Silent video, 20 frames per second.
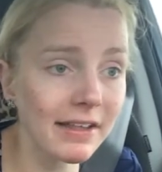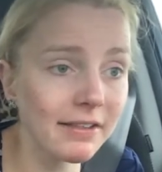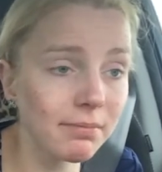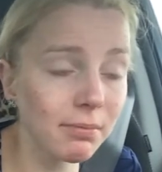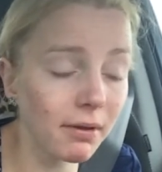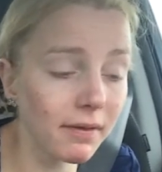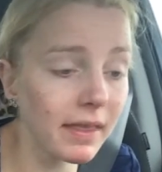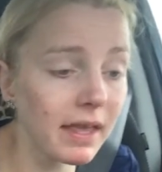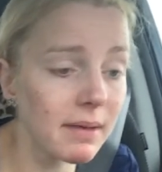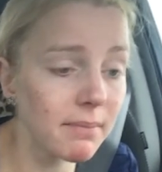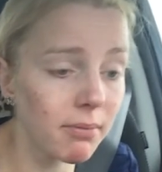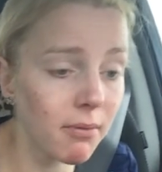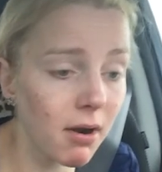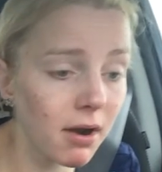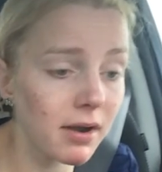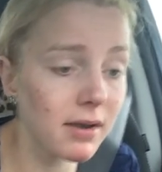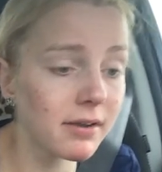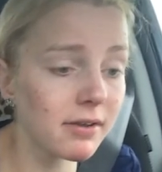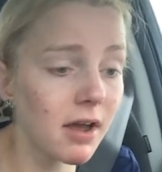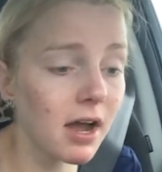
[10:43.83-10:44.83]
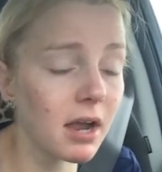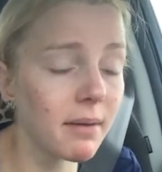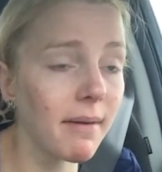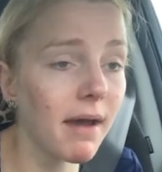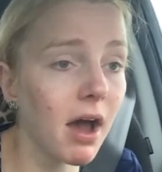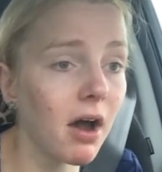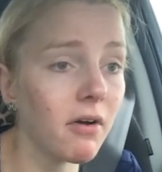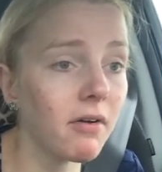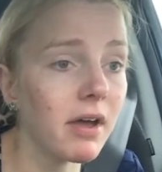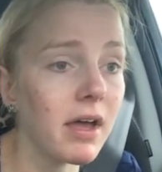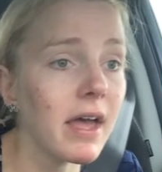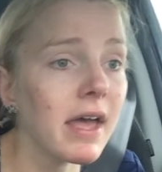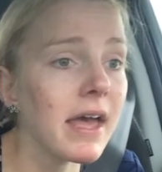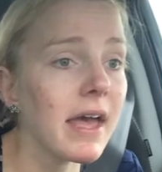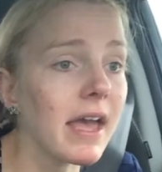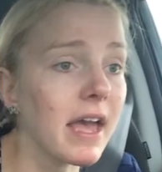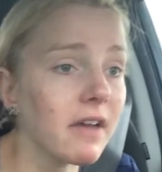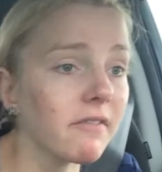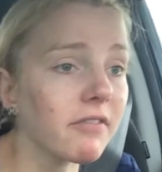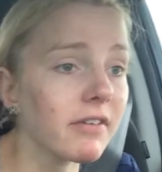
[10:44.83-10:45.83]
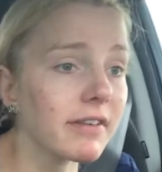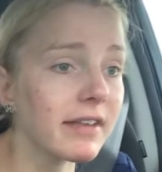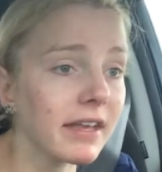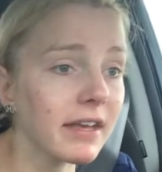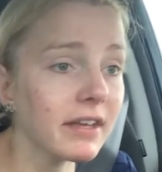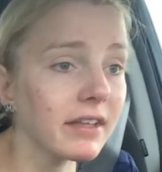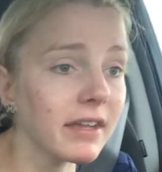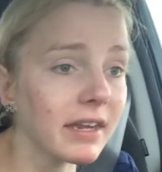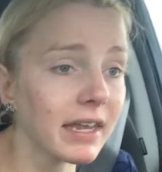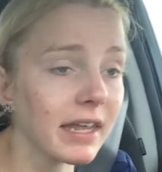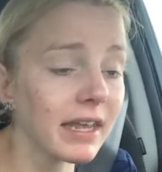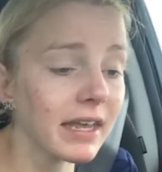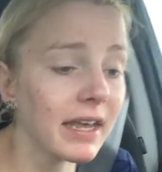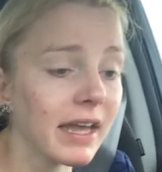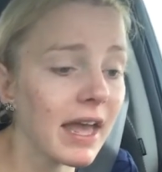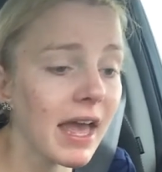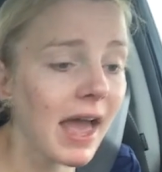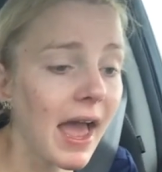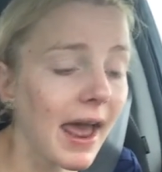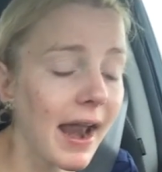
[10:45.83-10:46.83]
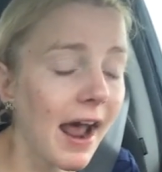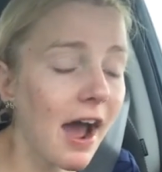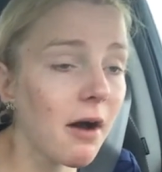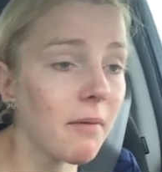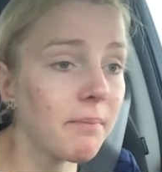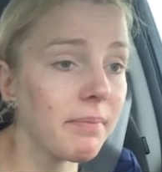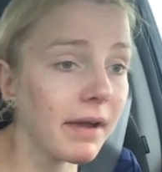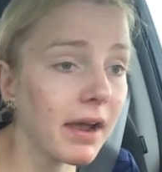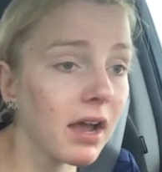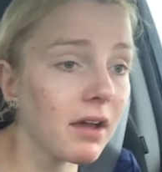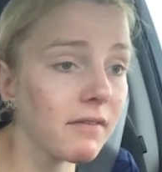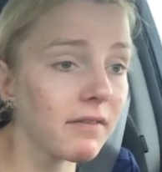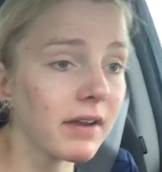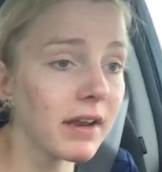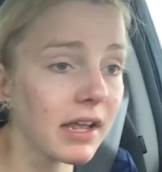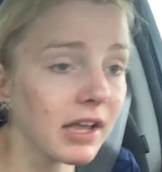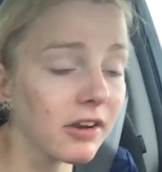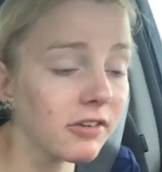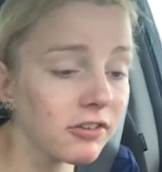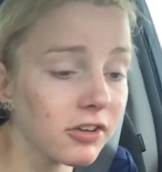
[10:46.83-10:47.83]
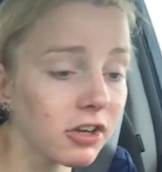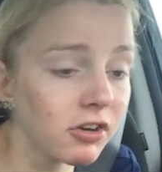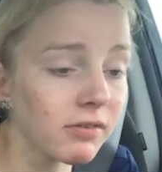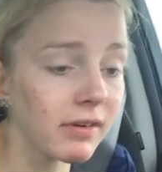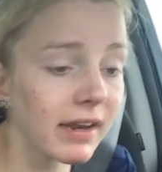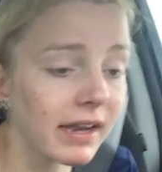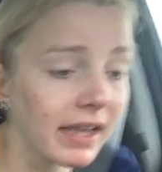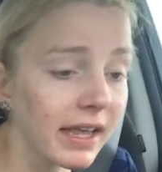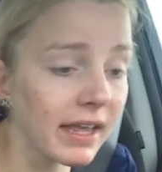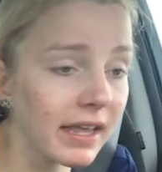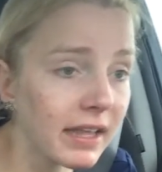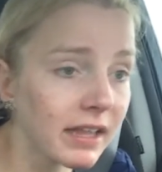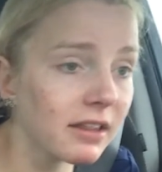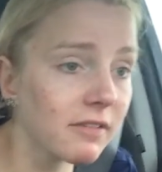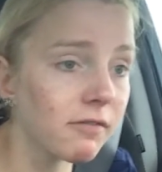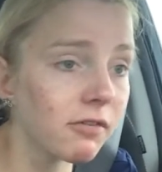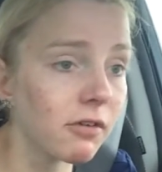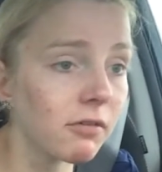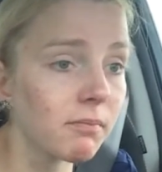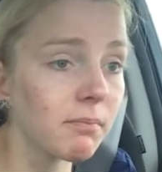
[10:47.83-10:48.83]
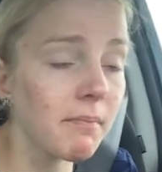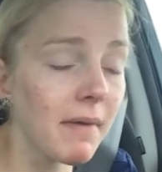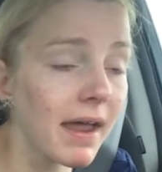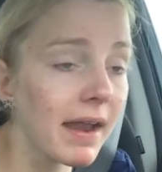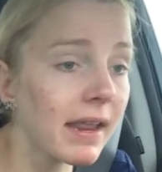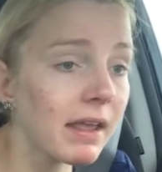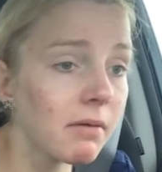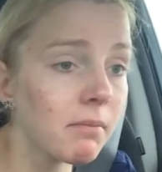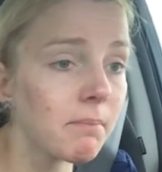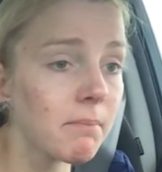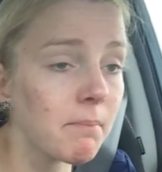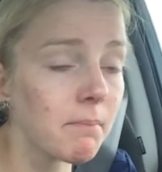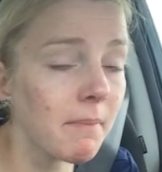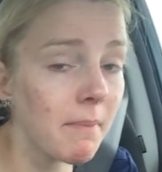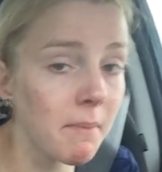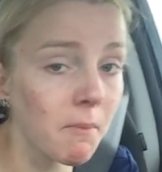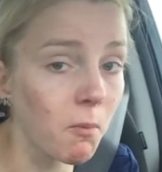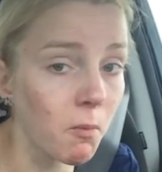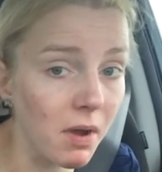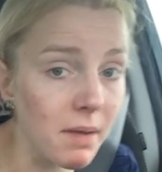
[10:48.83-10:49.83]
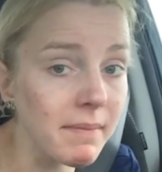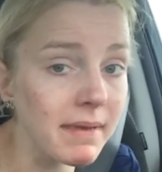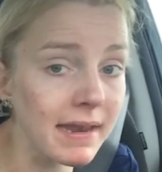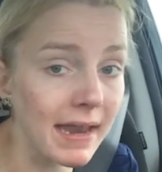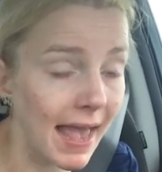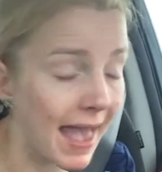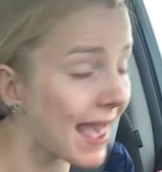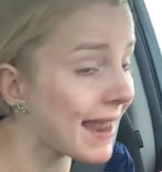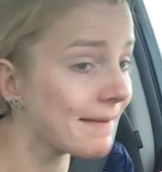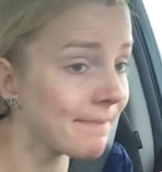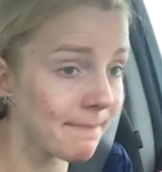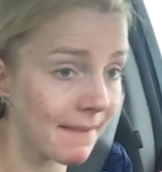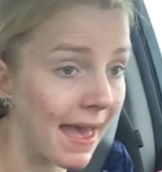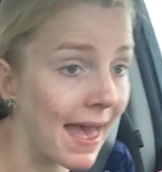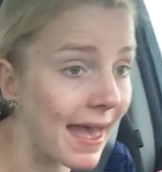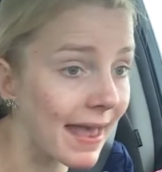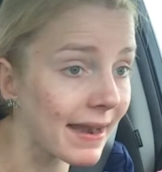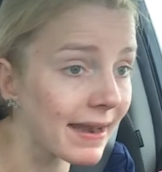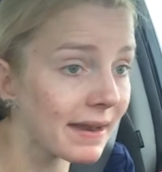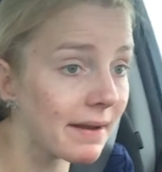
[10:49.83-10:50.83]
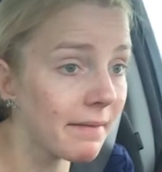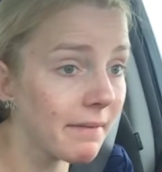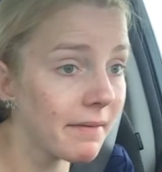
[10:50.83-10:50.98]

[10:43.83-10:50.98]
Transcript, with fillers: It's really important to talk about infertility and how big of an issue it is for many women and men